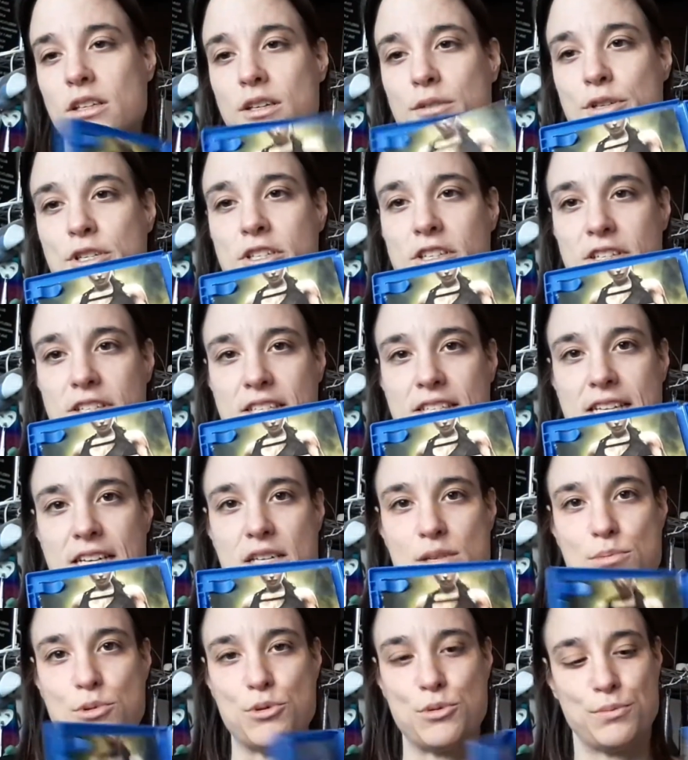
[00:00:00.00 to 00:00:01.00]
which is
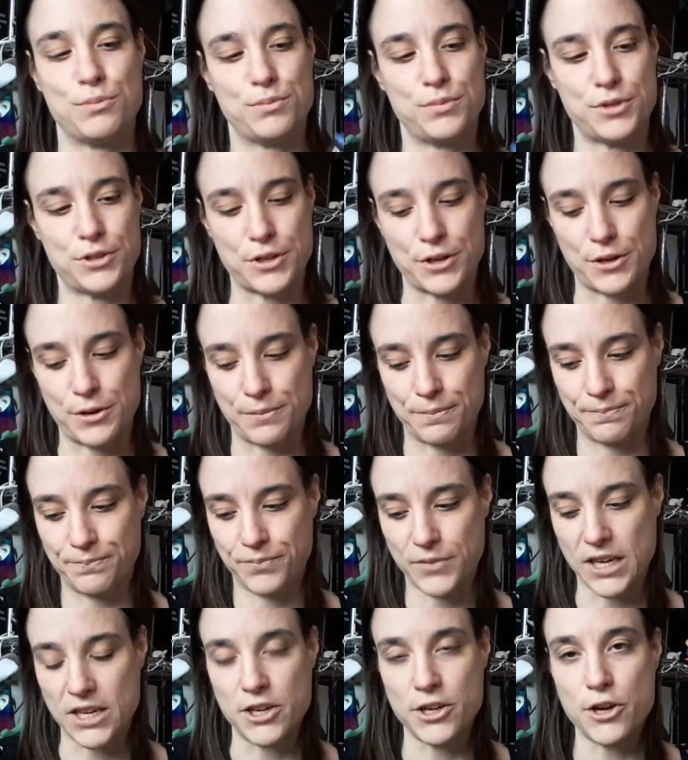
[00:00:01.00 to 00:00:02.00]
understandable. So,
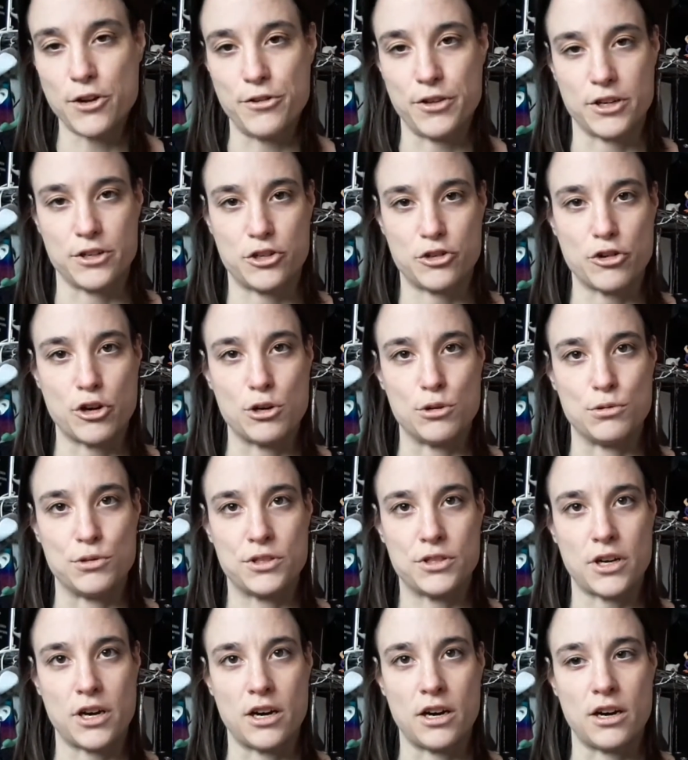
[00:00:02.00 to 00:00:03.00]
and I know the
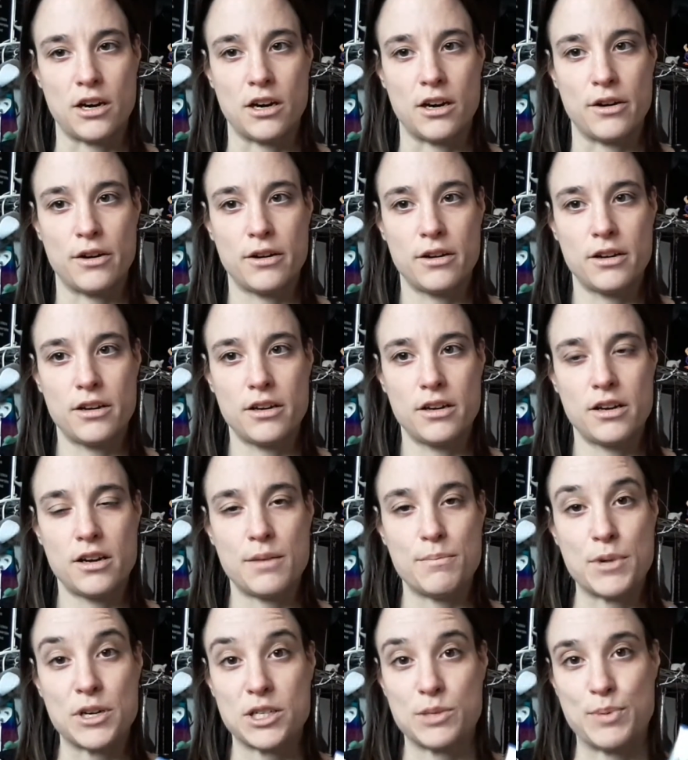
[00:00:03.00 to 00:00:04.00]
controls are
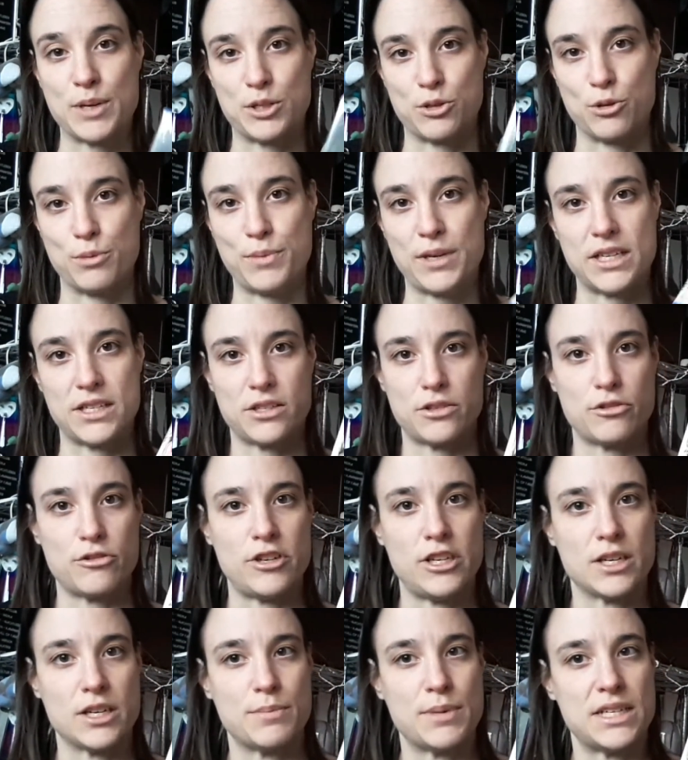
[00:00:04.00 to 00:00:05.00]
much better on
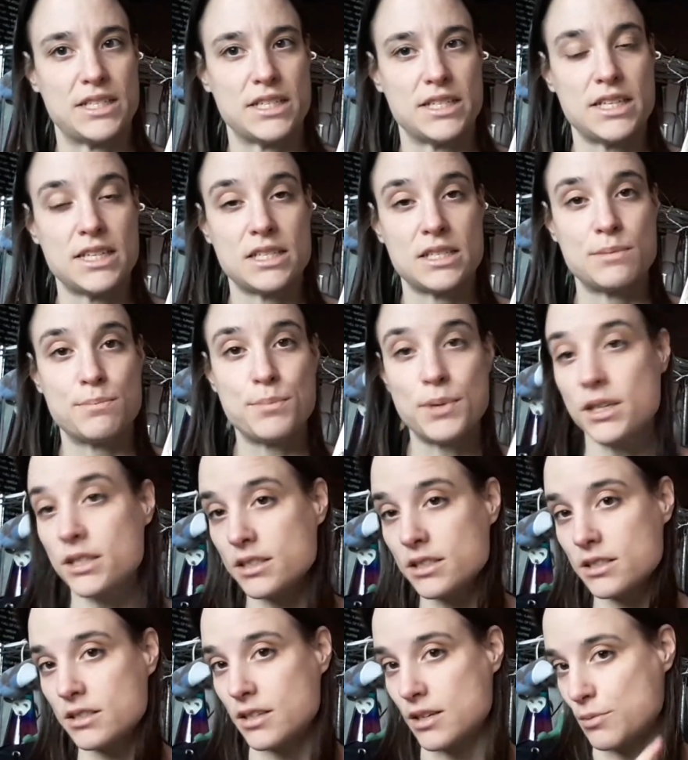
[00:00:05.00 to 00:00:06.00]
PS3 compared to this,
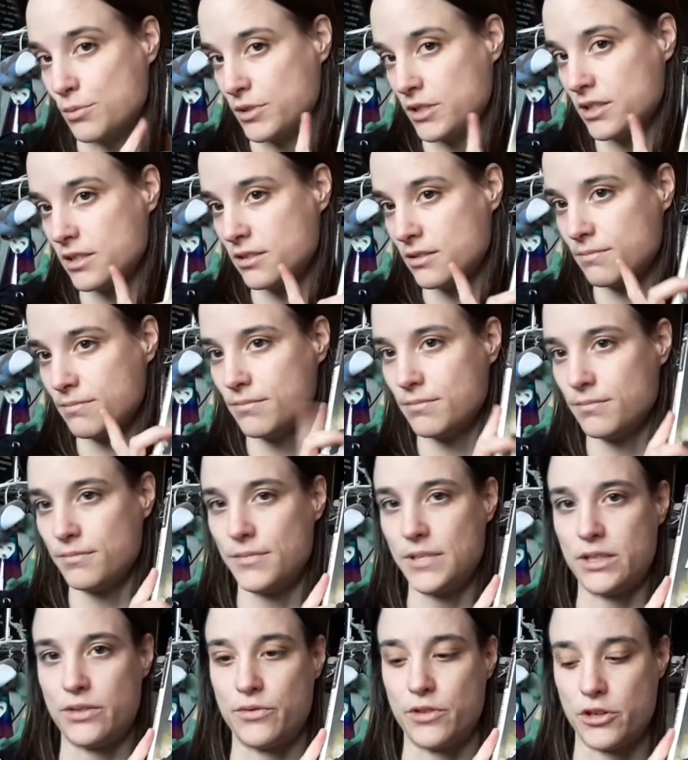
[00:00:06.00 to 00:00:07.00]
but I wanted
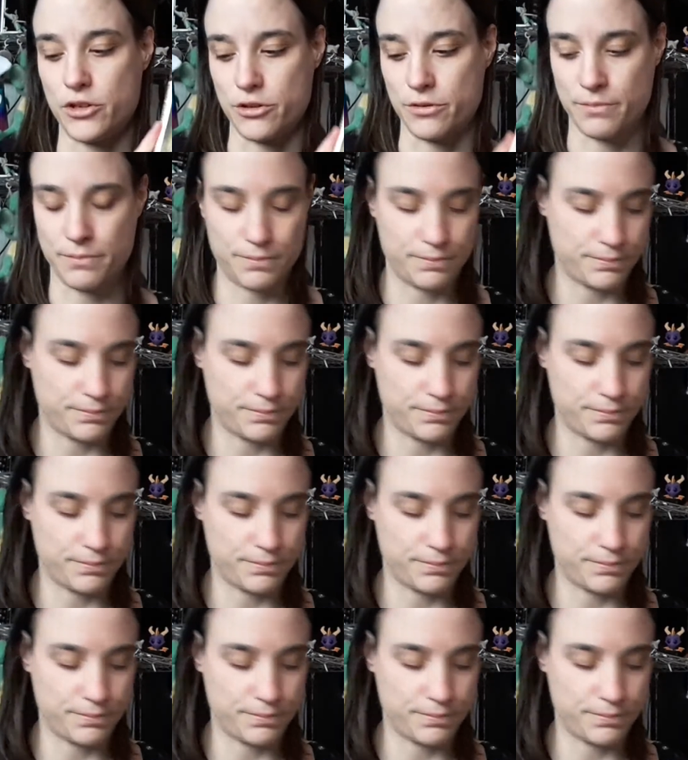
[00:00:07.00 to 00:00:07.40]
this version.